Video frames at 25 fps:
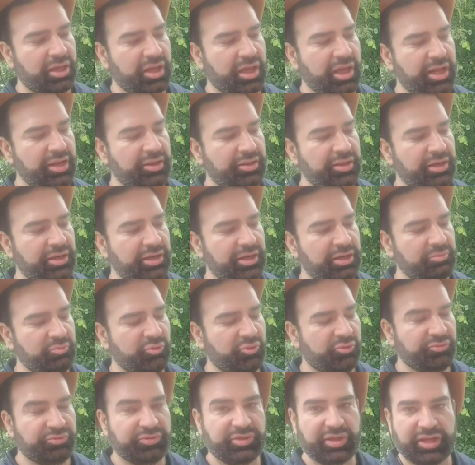and then
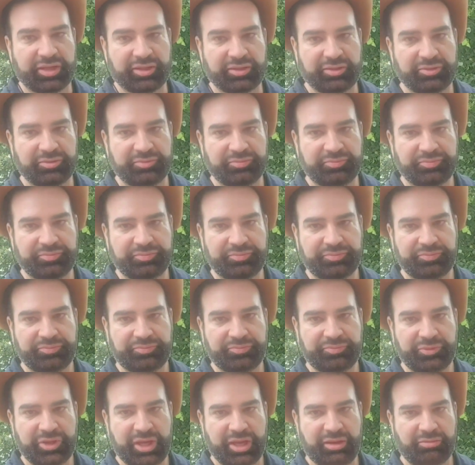remove that.
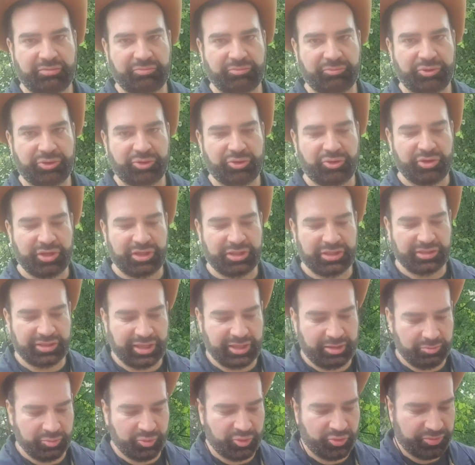Yeah, we don't need it
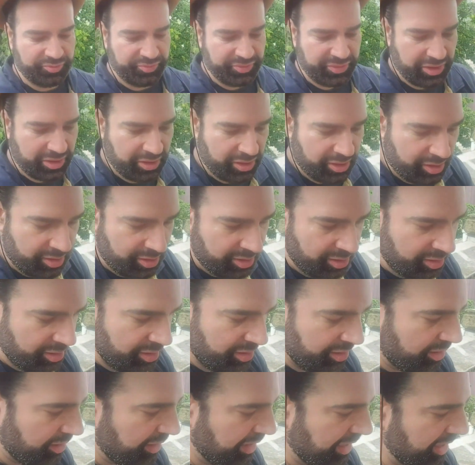anymore.
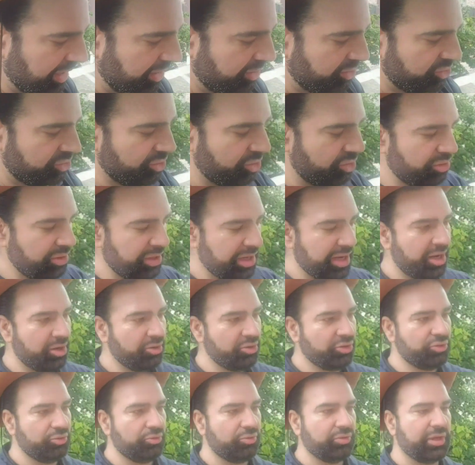Great. So now
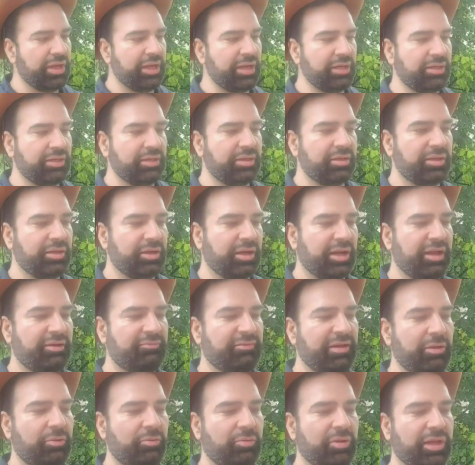you can have
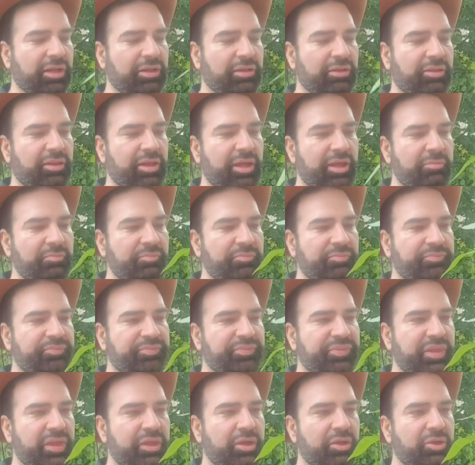a look at them.
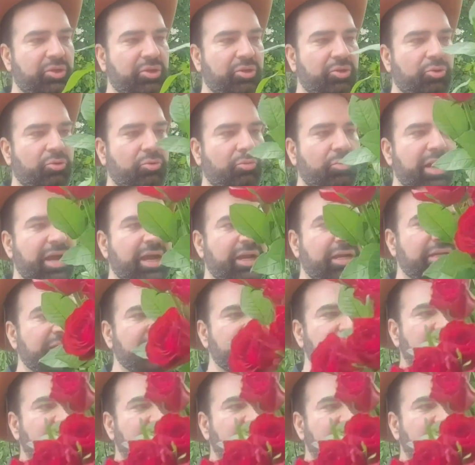One is